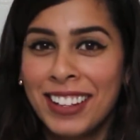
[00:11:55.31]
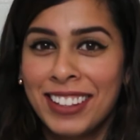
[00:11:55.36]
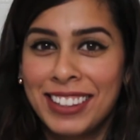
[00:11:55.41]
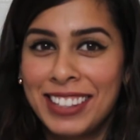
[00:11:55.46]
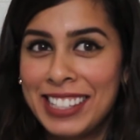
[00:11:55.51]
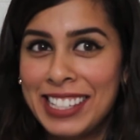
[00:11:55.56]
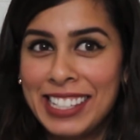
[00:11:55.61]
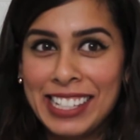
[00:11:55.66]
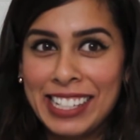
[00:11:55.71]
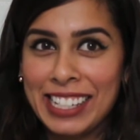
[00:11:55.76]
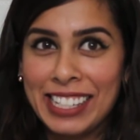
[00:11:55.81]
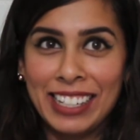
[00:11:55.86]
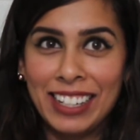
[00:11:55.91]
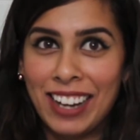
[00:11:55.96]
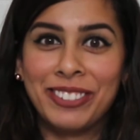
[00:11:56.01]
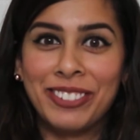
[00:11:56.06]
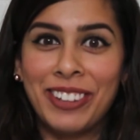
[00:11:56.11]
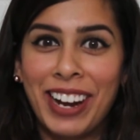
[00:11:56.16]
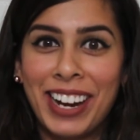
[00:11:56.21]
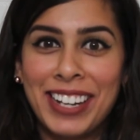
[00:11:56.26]
the
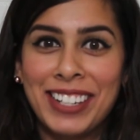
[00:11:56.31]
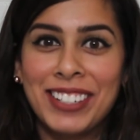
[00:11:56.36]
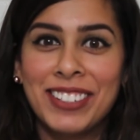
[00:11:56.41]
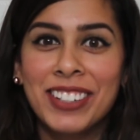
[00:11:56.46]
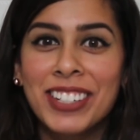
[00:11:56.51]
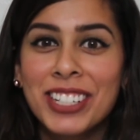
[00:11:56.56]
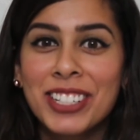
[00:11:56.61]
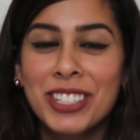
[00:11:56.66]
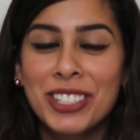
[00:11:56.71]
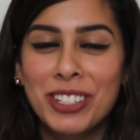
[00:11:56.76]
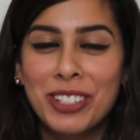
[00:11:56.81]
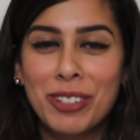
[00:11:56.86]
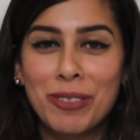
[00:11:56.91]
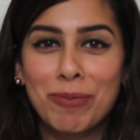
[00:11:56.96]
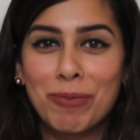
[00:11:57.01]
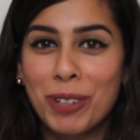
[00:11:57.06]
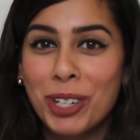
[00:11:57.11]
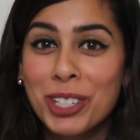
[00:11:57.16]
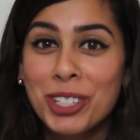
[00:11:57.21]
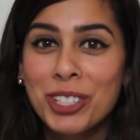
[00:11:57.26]
hydration
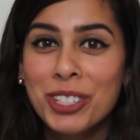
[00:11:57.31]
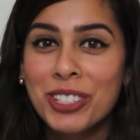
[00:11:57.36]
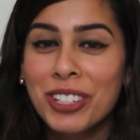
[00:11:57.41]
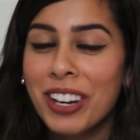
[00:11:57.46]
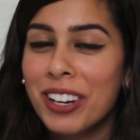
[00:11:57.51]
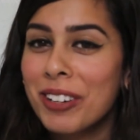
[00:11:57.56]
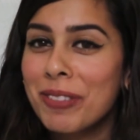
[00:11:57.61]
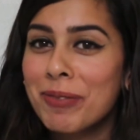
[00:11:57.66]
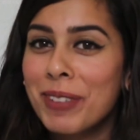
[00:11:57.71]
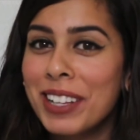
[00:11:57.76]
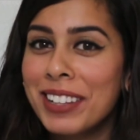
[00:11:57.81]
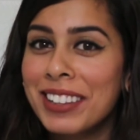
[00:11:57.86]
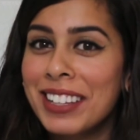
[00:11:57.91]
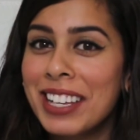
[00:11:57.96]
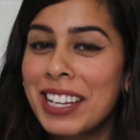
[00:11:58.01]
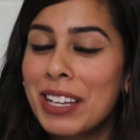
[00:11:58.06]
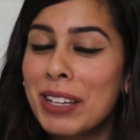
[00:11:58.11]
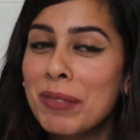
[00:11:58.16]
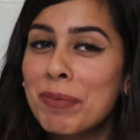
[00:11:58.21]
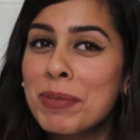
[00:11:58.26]
and moisture out of my
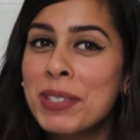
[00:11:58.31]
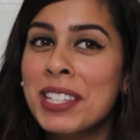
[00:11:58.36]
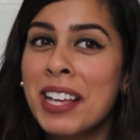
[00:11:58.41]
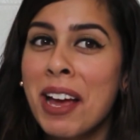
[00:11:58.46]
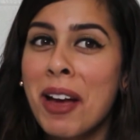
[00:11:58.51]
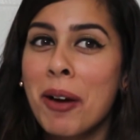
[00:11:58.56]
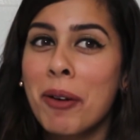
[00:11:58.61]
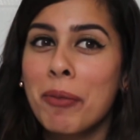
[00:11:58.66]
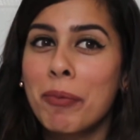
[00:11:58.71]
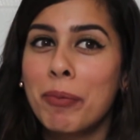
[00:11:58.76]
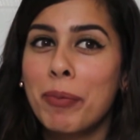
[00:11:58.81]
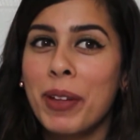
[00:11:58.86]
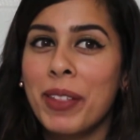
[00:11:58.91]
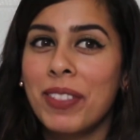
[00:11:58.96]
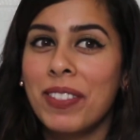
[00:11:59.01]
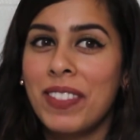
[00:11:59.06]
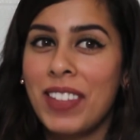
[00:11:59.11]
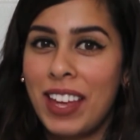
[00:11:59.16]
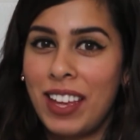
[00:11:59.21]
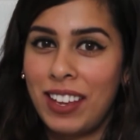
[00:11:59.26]
lips.
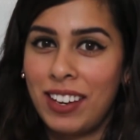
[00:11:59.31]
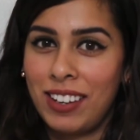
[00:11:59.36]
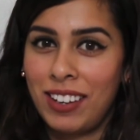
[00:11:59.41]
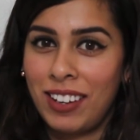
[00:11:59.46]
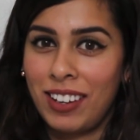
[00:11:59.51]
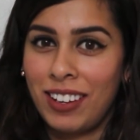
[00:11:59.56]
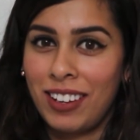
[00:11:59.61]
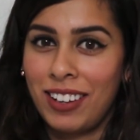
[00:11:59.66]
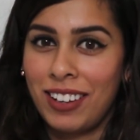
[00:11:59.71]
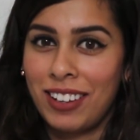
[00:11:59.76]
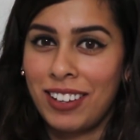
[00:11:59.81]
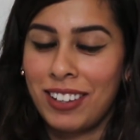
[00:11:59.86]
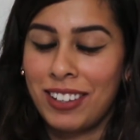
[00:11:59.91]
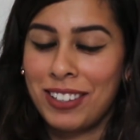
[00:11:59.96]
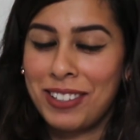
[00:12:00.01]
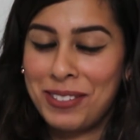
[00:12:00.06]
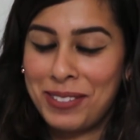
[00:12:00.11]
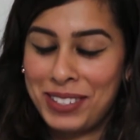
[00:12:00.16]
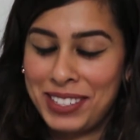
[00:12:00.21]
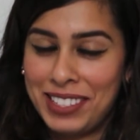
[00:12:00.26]
But then
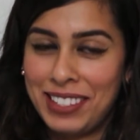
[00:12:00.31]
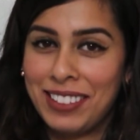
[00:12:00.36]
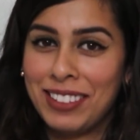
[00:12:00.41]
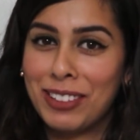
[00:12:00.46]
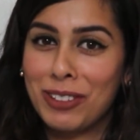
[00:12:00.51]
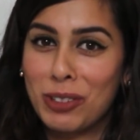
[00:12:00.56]
you see the